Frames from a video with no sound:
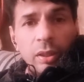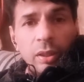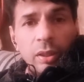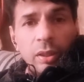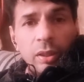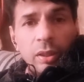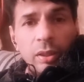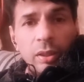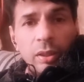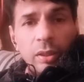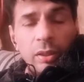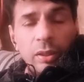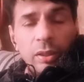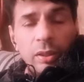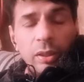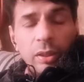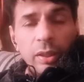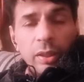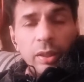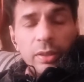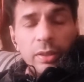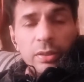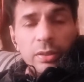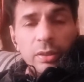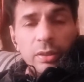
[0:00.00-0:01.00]
He has
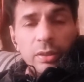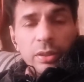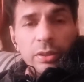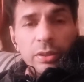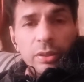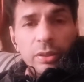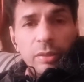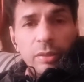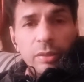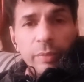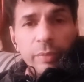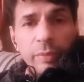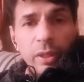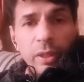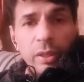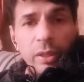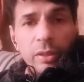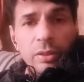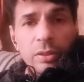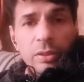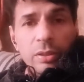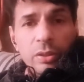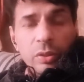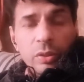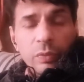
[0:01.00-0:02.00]
reached millions
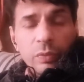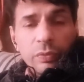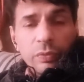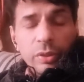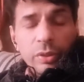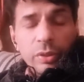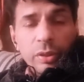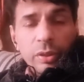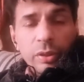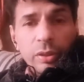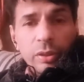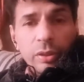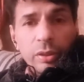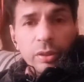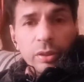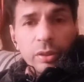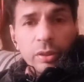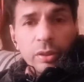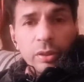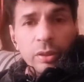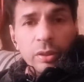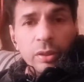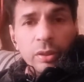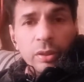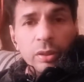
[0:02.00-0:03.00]
of
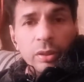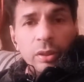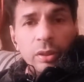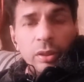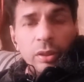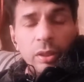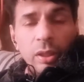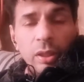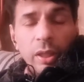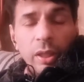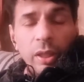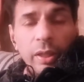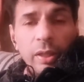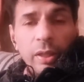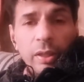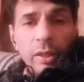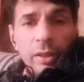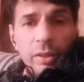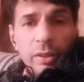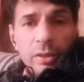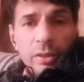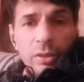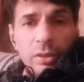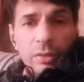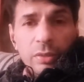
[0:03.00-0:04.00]
light years
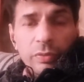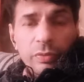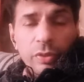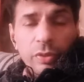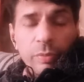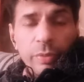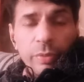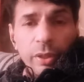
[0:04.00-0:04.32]
from here.